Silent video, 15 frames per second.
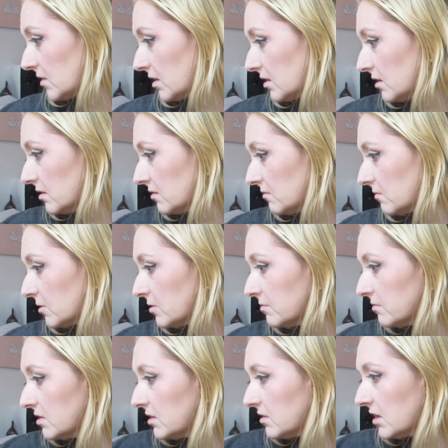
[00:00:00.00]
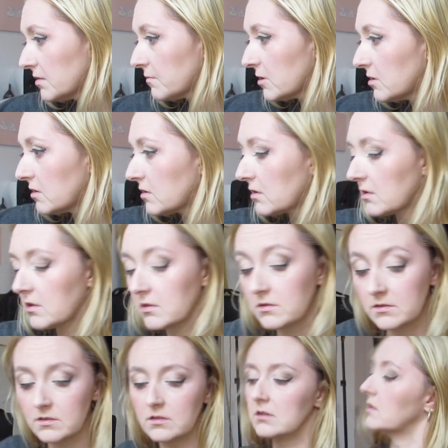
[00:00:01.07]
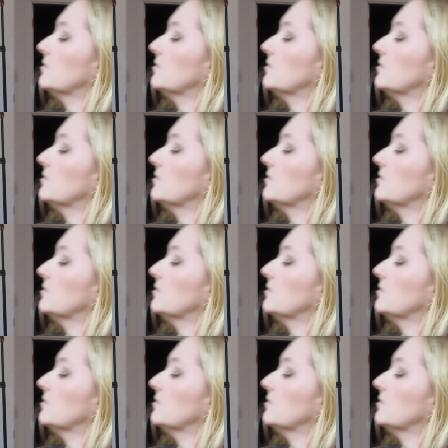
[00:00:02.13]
Get where you are. Right.